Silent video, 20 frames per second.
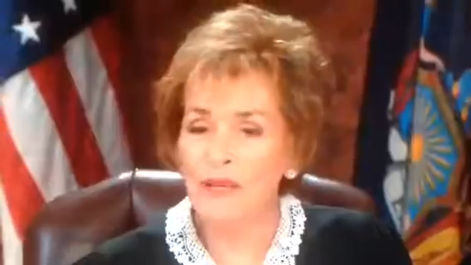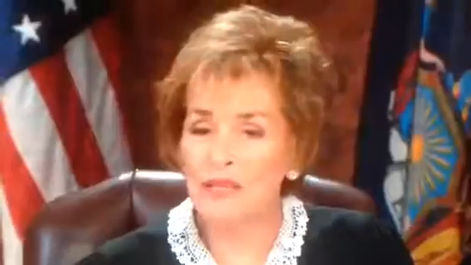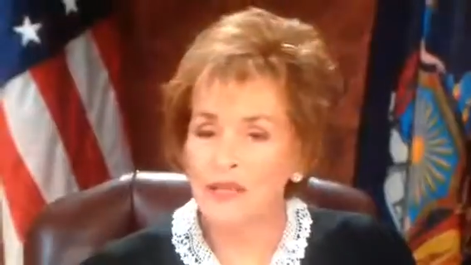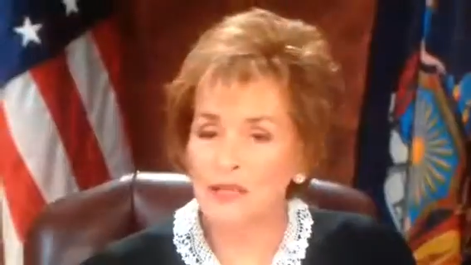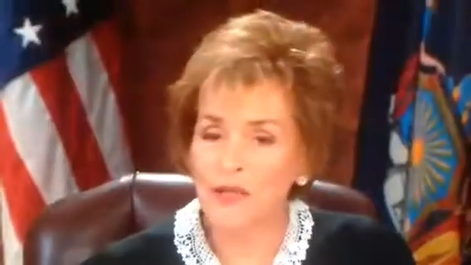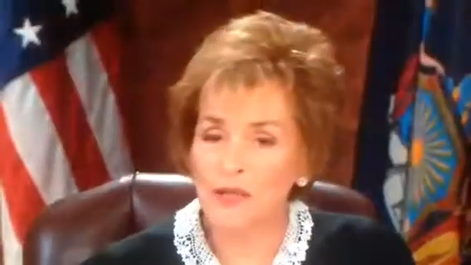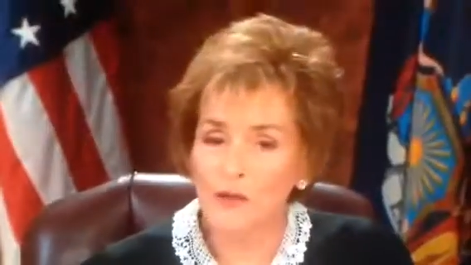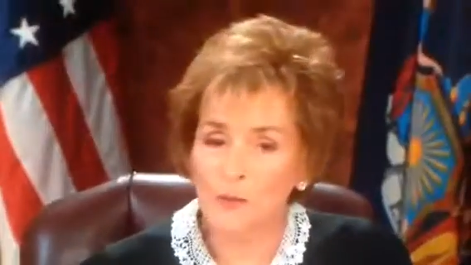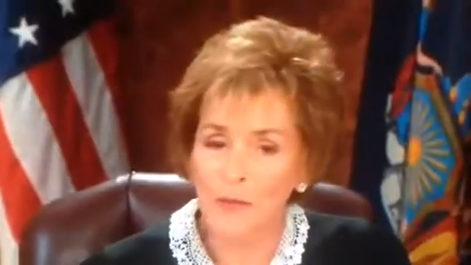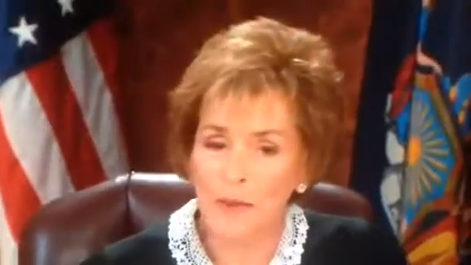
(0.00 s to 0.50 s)

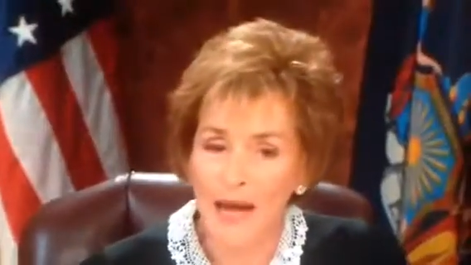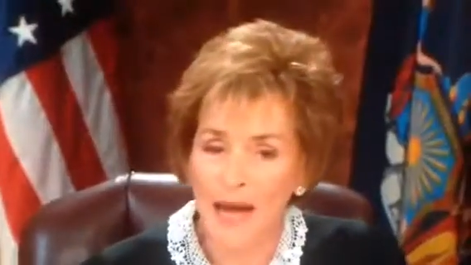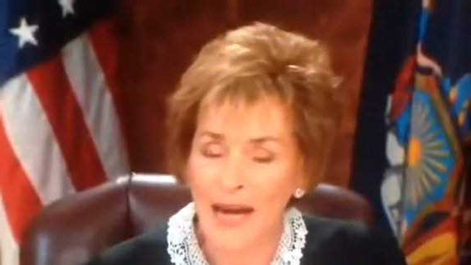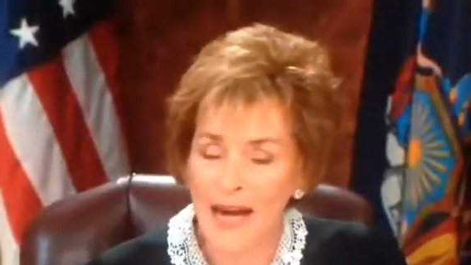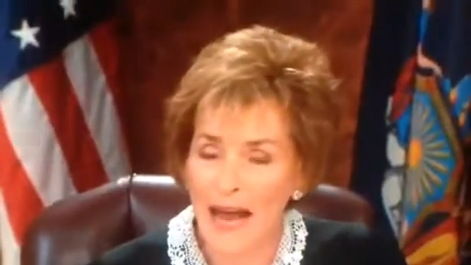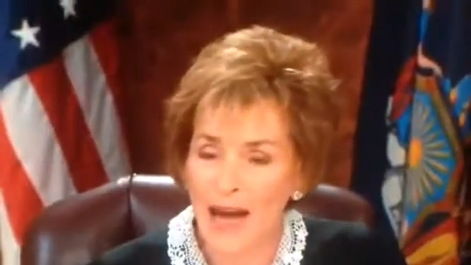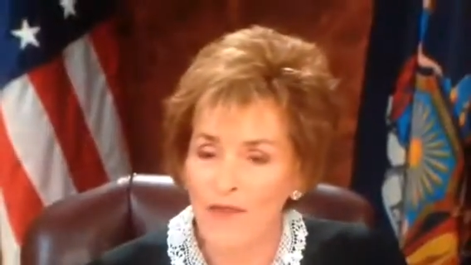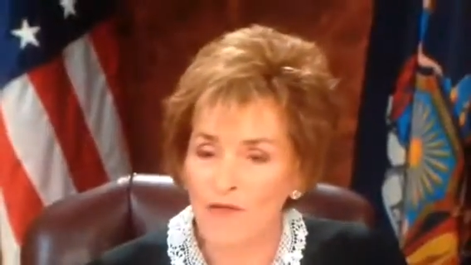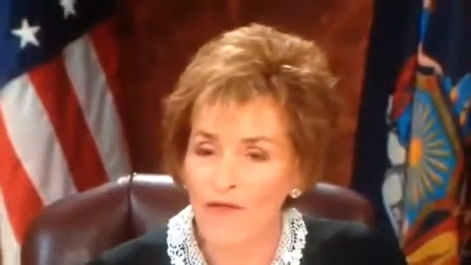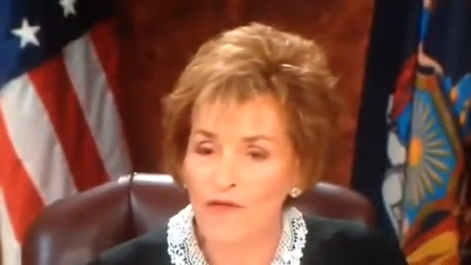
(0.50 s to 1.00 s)
businessman
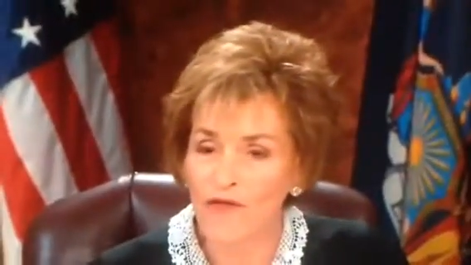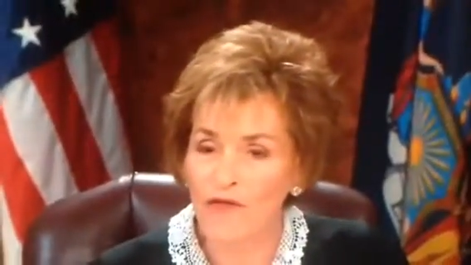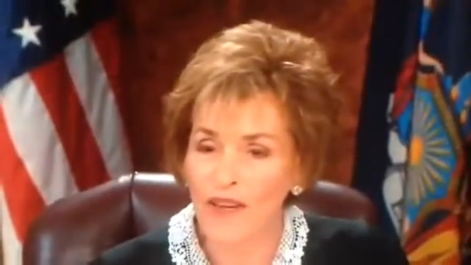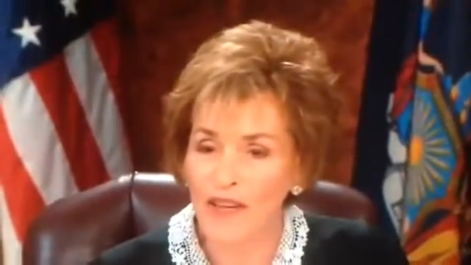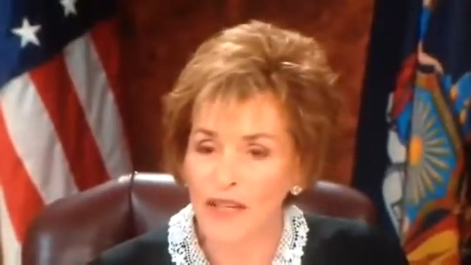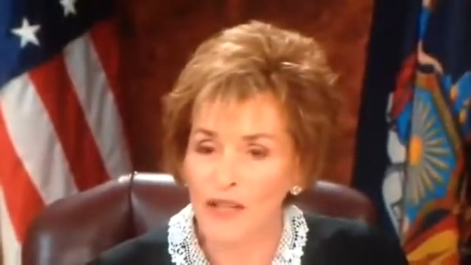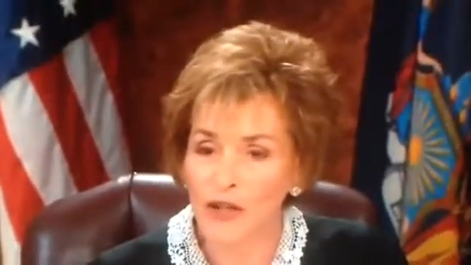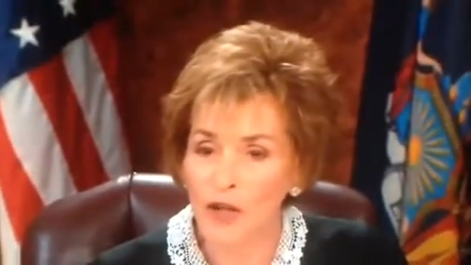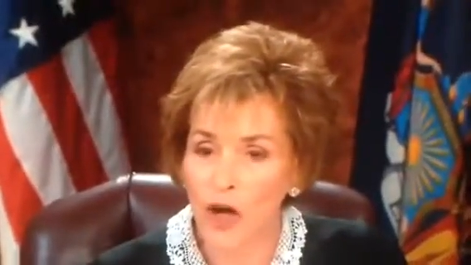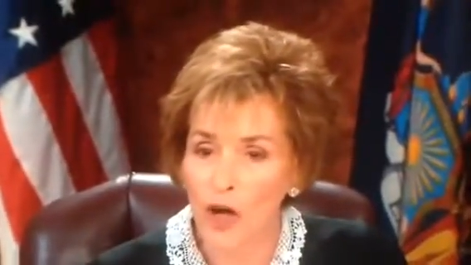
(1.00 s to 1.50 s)
and
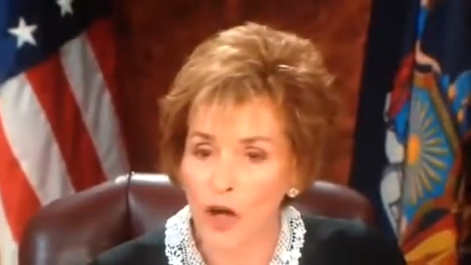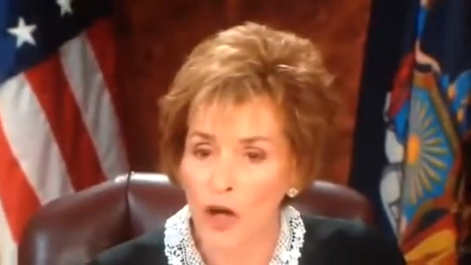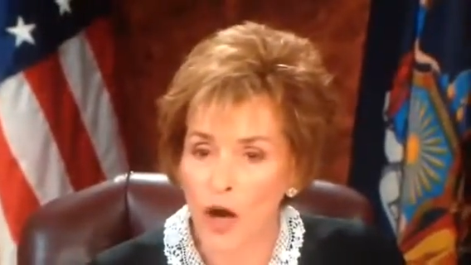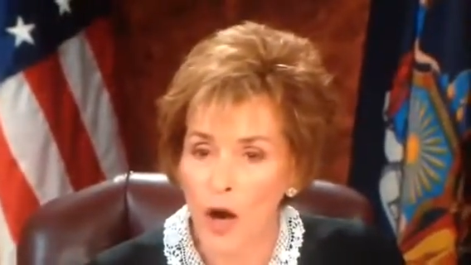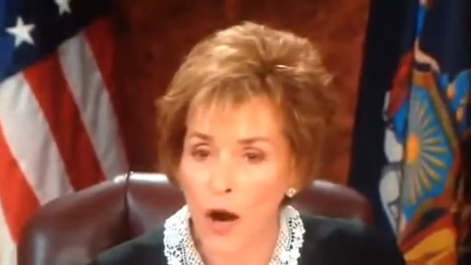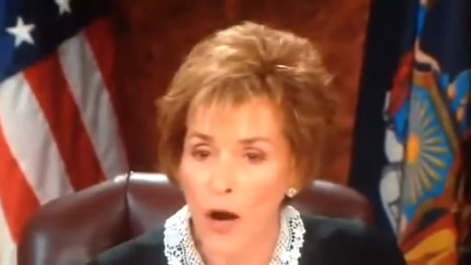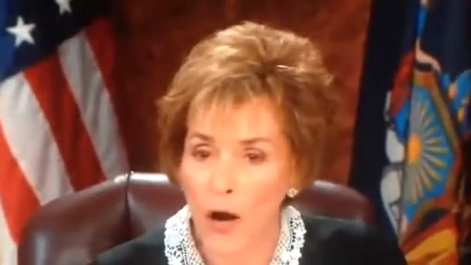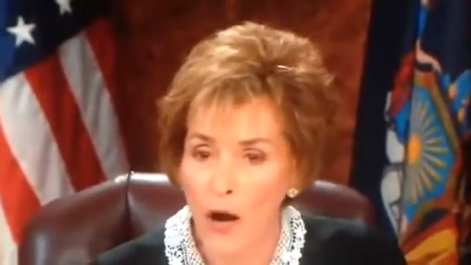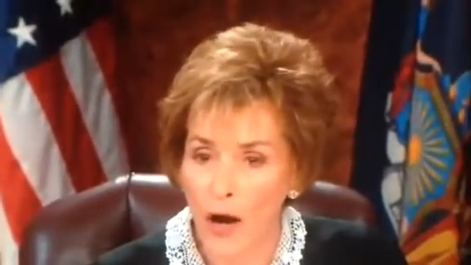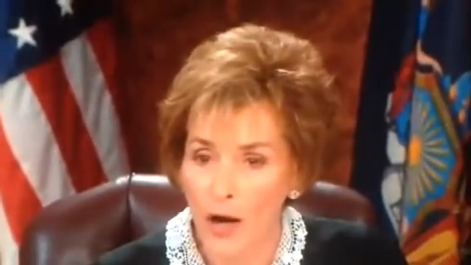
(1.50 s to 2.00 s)
fix her
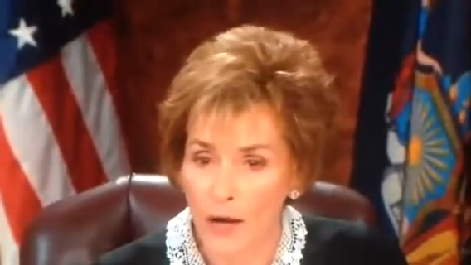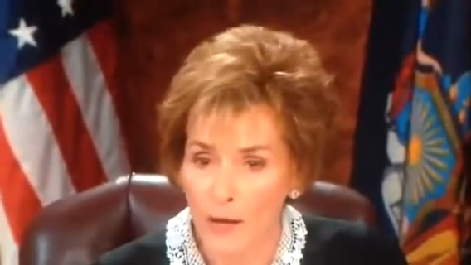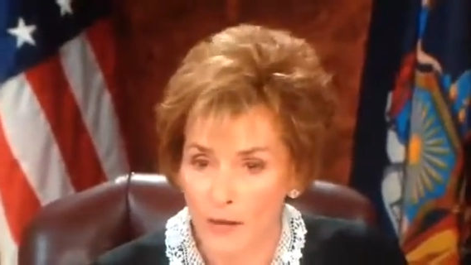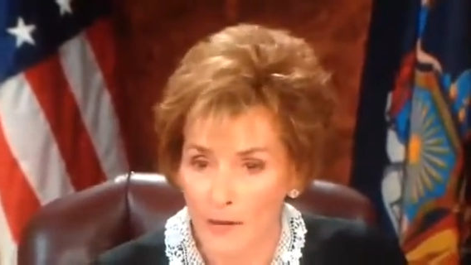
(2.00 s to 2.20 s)
car.